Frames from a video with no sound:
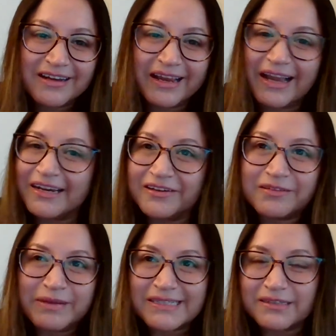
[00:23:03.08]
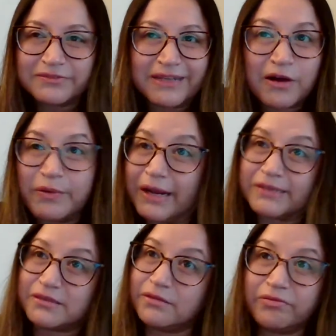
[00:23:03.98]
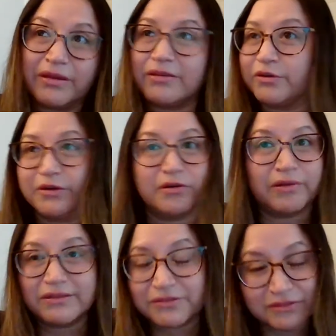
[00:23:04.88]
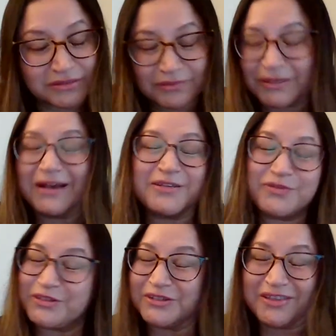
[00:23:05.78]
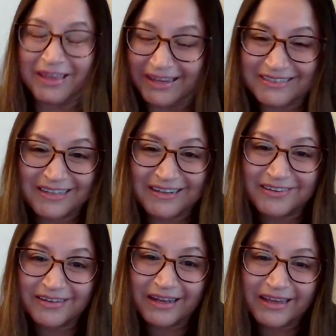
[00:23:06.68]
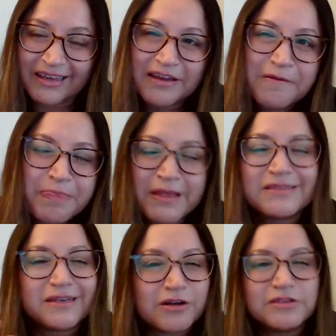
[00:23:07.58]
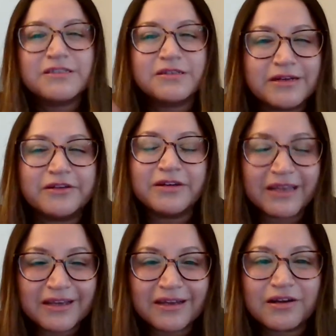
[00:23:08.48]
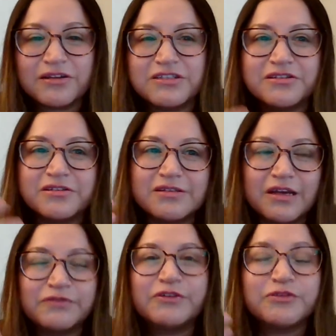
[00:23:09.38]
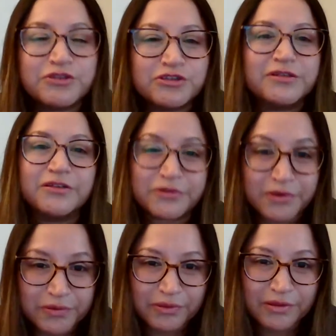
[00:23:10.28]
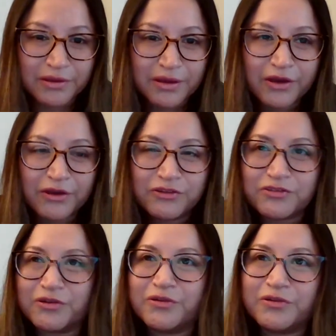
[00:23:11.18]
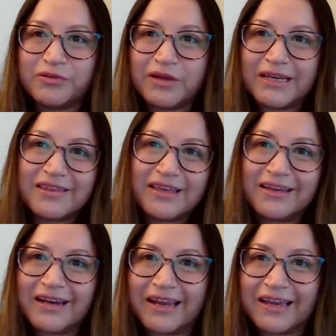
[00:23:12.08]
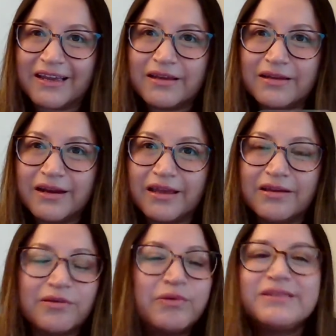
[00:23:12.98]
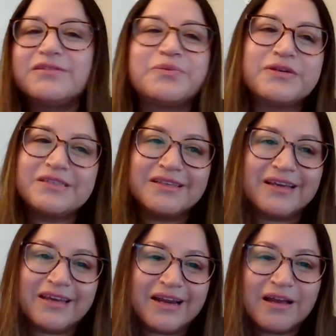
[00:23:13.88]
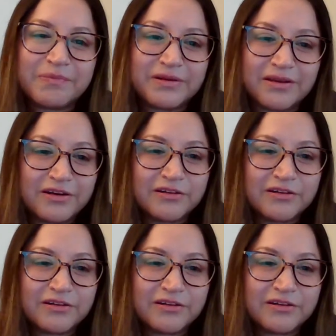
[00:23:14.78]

Like I look myself now and I still think don't know what to do sometimes for certain things, and you're like, it's a constant learning, a constant evolution and growth. So I think like, what's the worst thing that can happen?